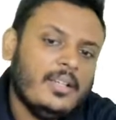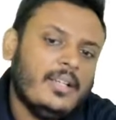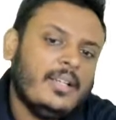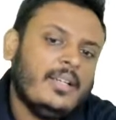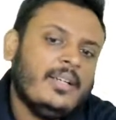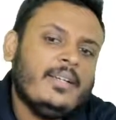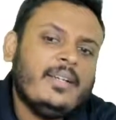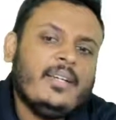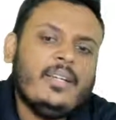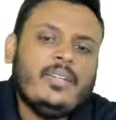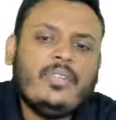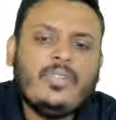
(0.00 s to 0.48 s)

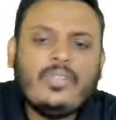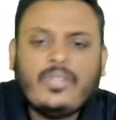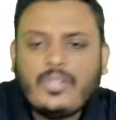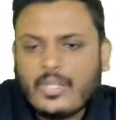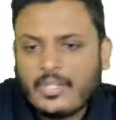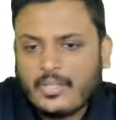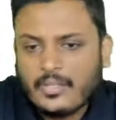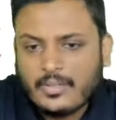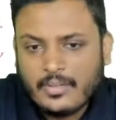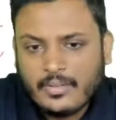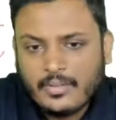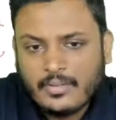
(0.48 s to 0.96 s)

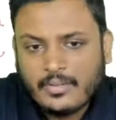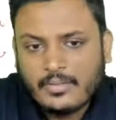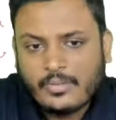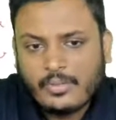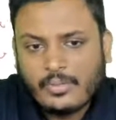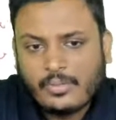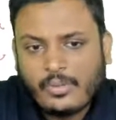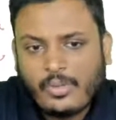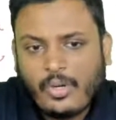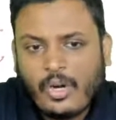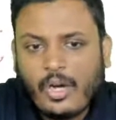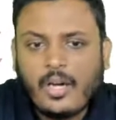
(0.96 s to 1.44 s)
decision
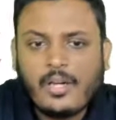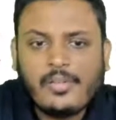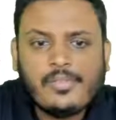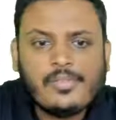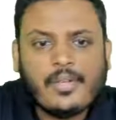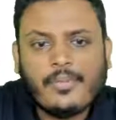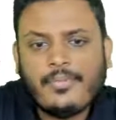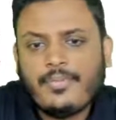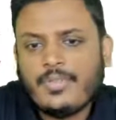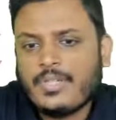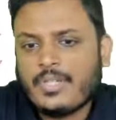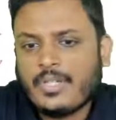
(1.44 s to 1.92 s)
called
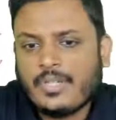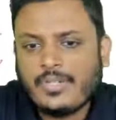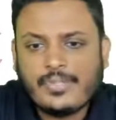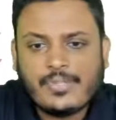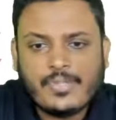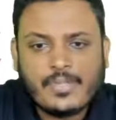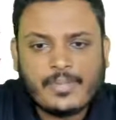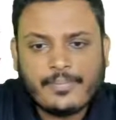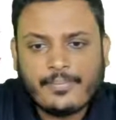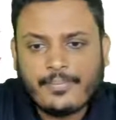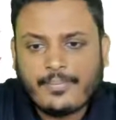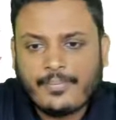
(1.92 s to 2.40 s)

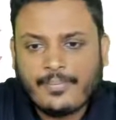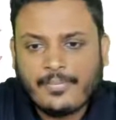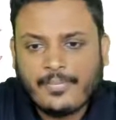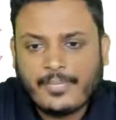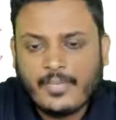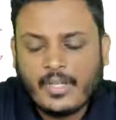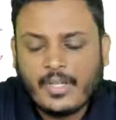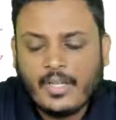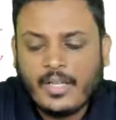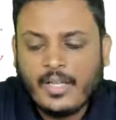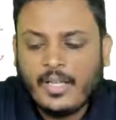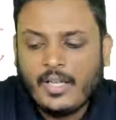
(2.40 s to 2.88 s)
sufficiency.
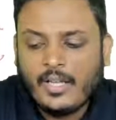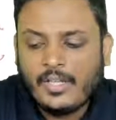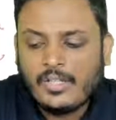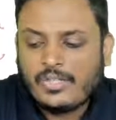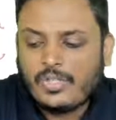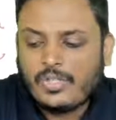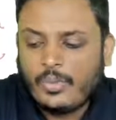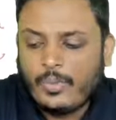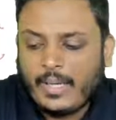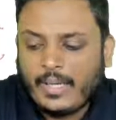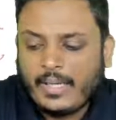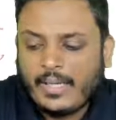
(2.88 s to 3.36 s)

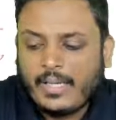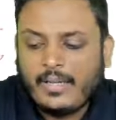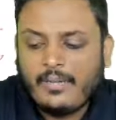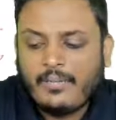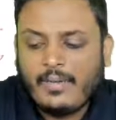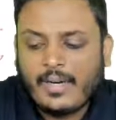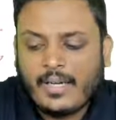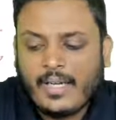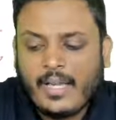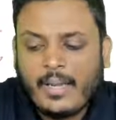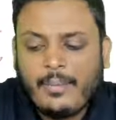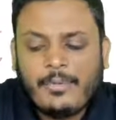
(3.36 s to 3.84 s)
So
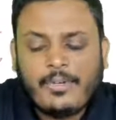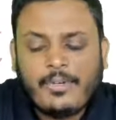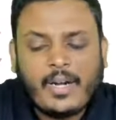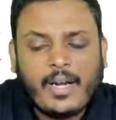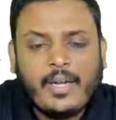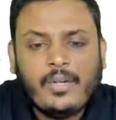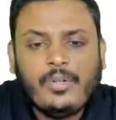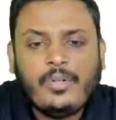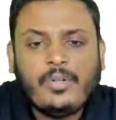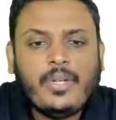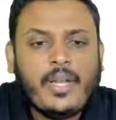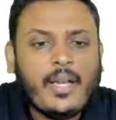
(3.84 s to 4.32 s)
what I'm
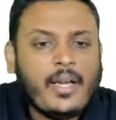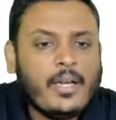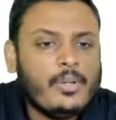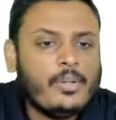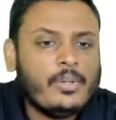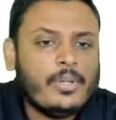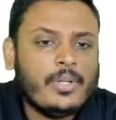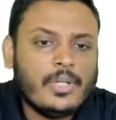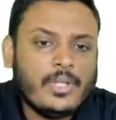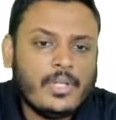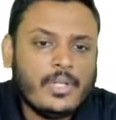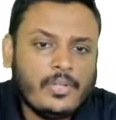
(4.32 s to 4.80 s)
trying to tell you
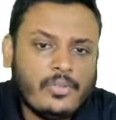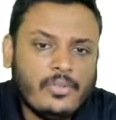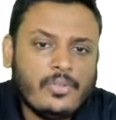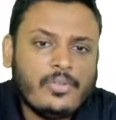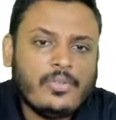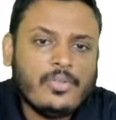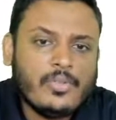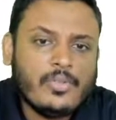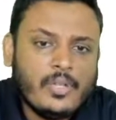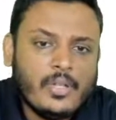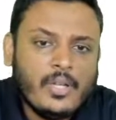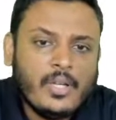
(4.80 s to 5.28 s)

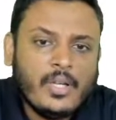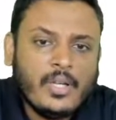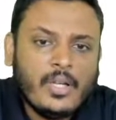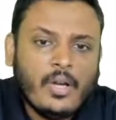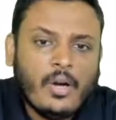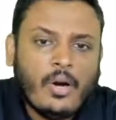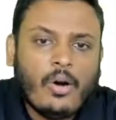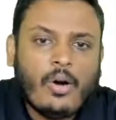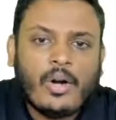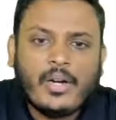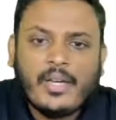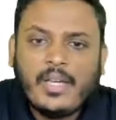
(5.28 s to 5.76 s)
is,
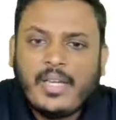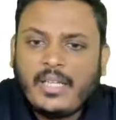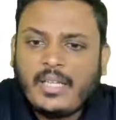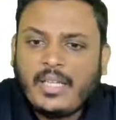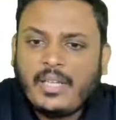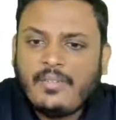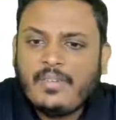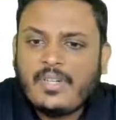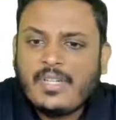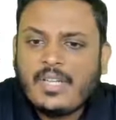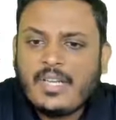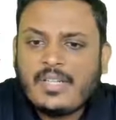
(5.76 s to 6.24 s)
audit
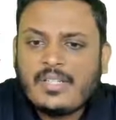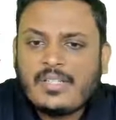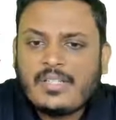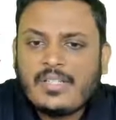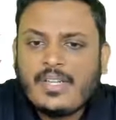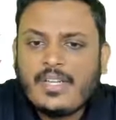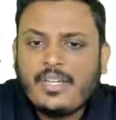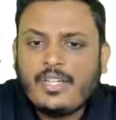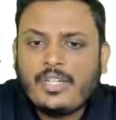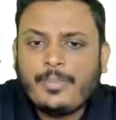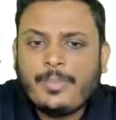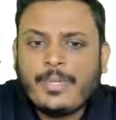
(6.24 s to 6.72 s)
evidence
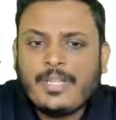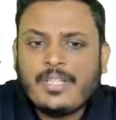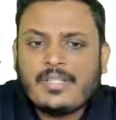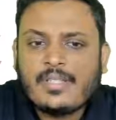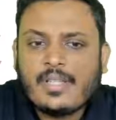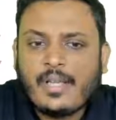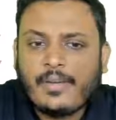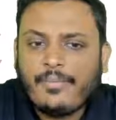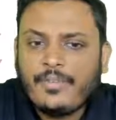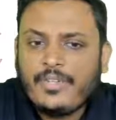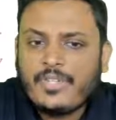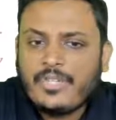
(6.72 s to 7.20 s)
need to be
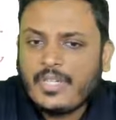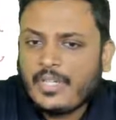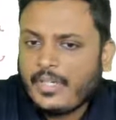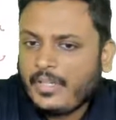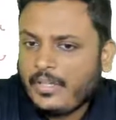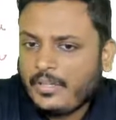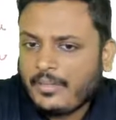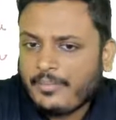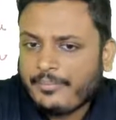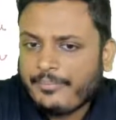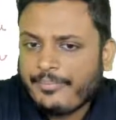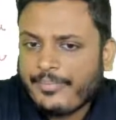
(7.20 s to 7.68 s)

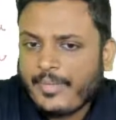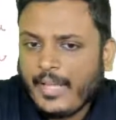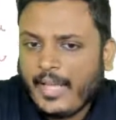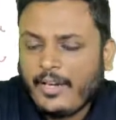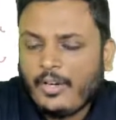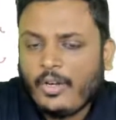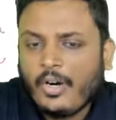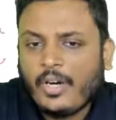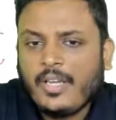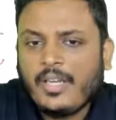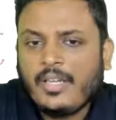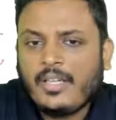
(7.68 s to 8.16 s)
sufficient and
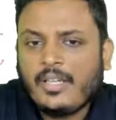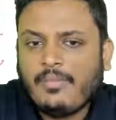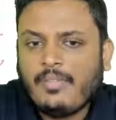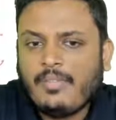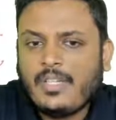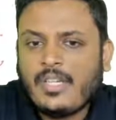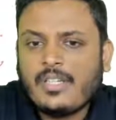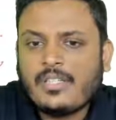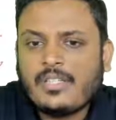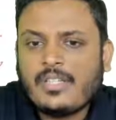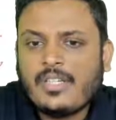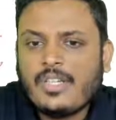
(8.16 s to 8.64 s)
audit
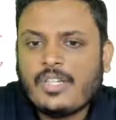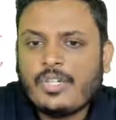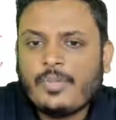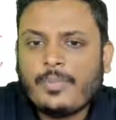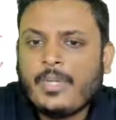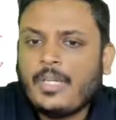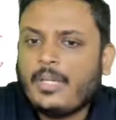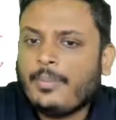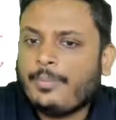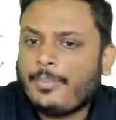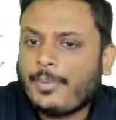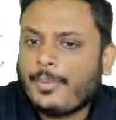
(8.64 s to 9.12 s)
evidence need to
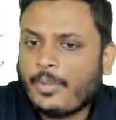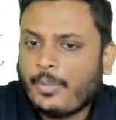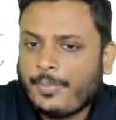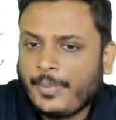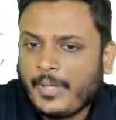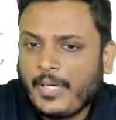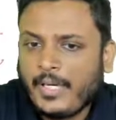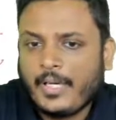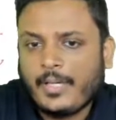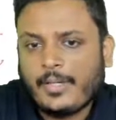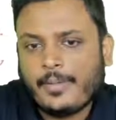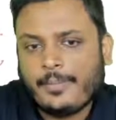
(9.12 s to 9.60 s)
be
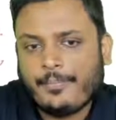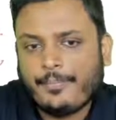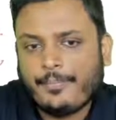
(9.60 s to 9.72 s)
appropriate.